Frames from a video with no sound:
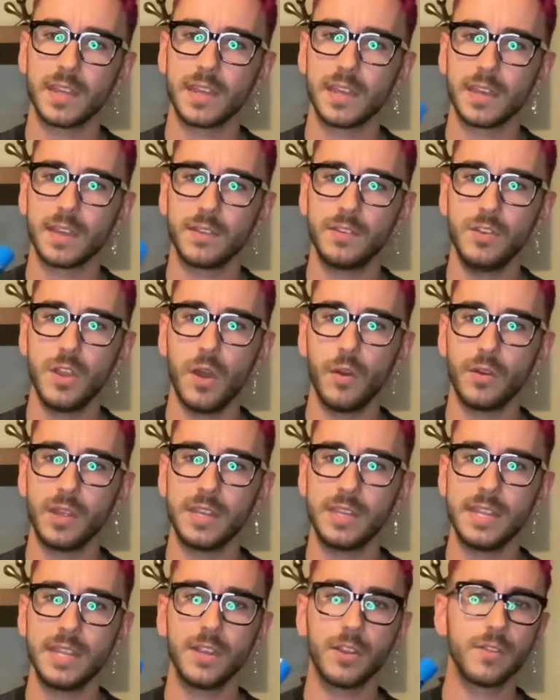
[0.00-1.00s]
note
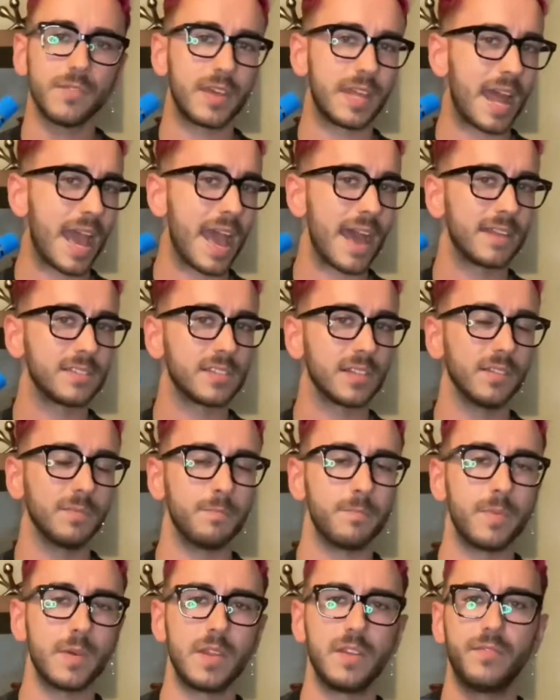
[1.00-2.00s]
in here that adds a
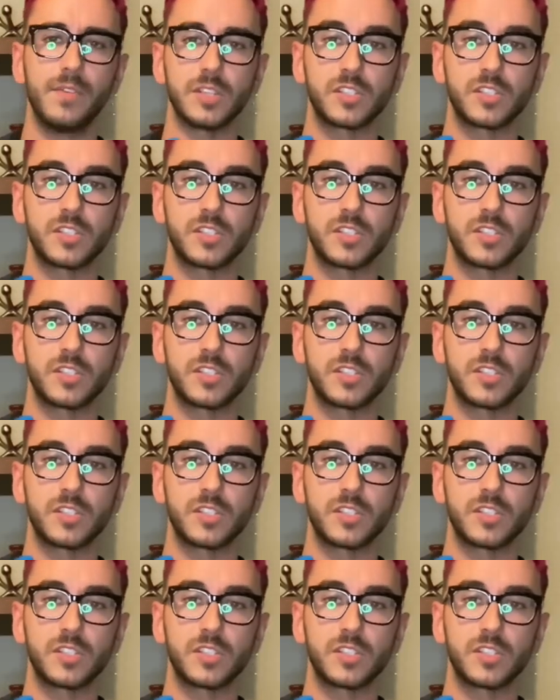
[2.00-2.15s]
bit of a